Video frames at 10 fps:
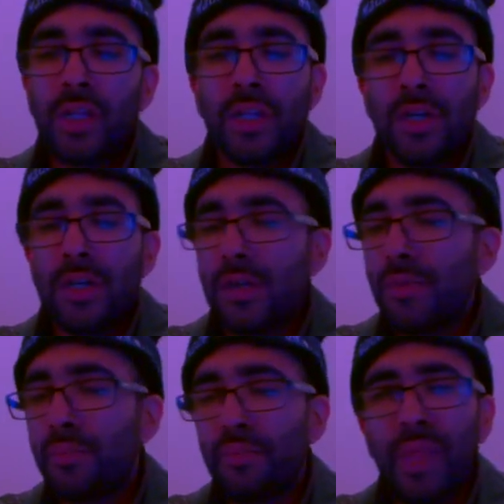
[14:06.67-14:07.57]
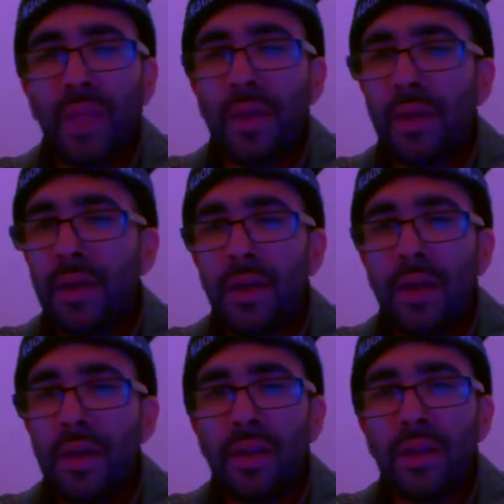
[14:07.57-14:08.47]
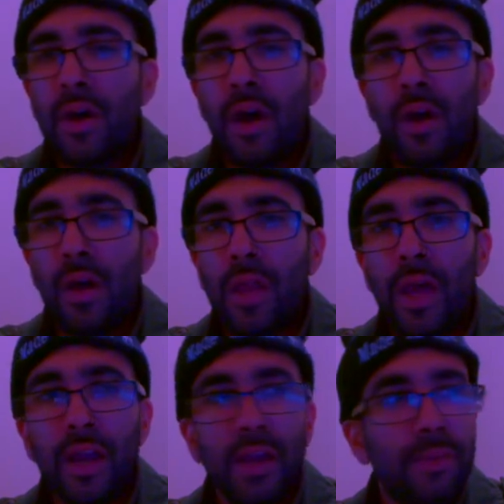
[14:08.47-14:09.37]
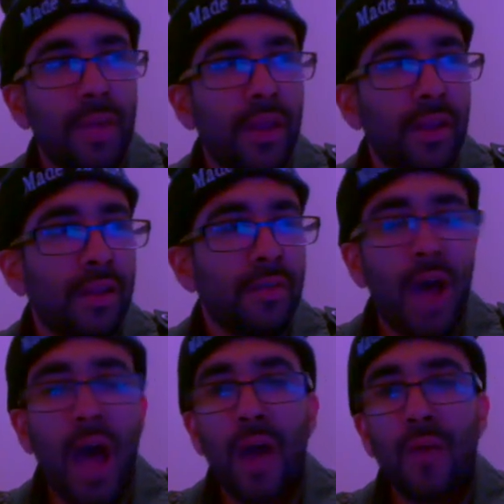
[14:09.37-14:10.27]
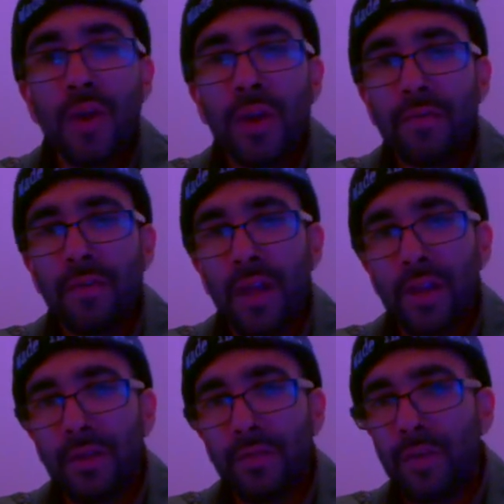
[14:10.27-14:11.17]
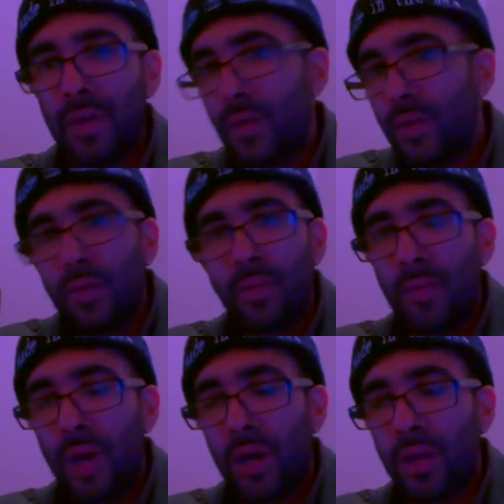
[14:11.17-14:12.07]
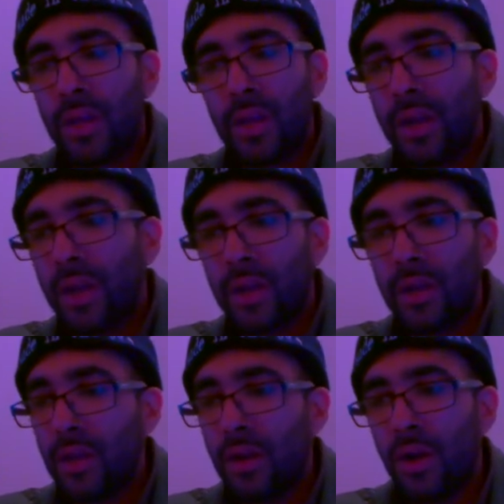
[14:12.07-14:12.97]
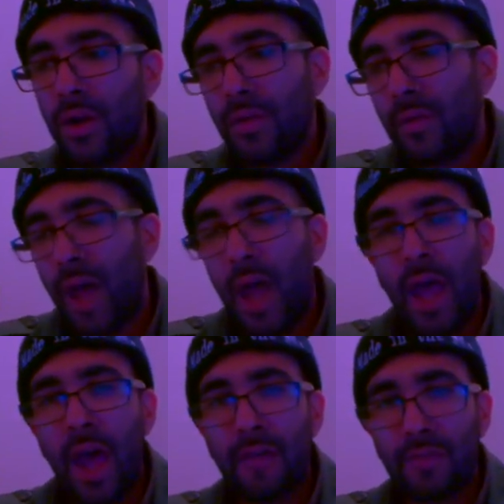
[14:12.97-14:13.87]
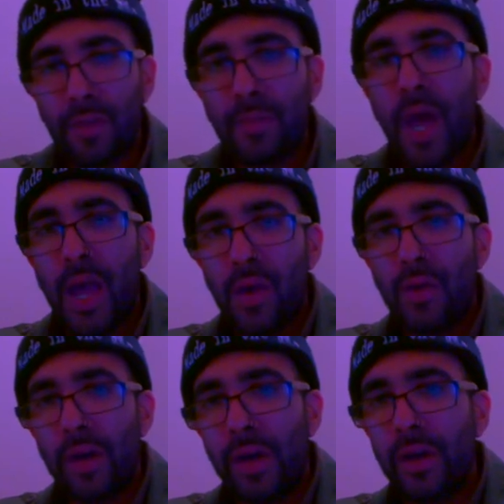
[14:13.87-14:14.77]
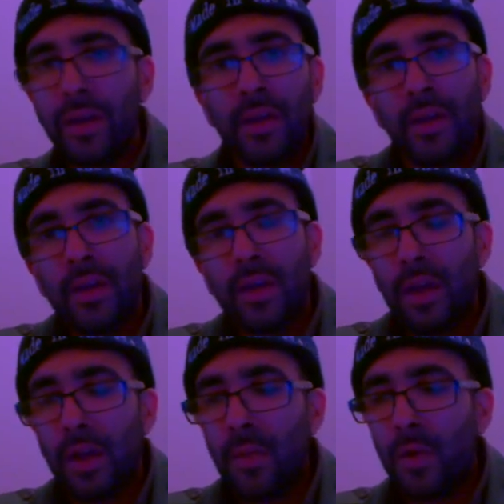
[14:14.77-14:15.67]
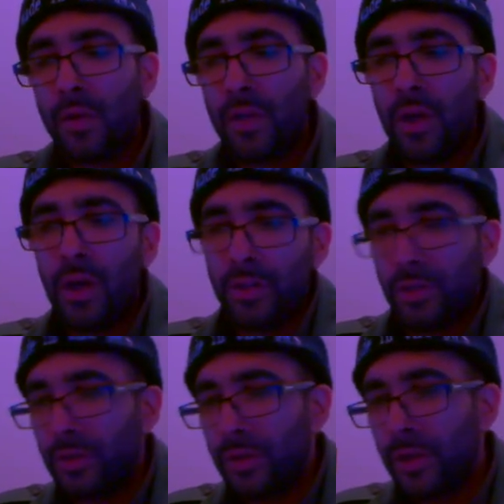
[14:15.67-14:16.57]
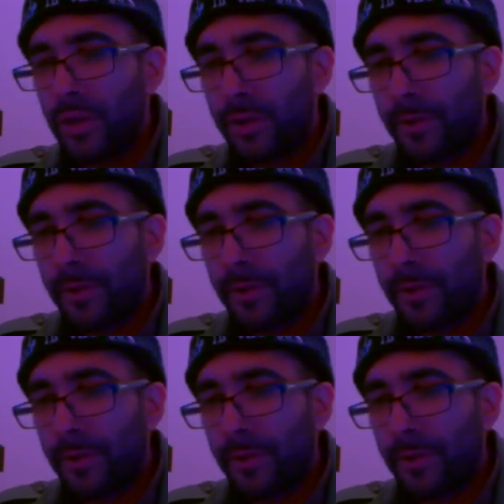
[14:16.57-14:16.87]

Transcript: Still, it's not all that expensive. I would invest a few bucks in it. I have some IOTA, and I'm holding on to it.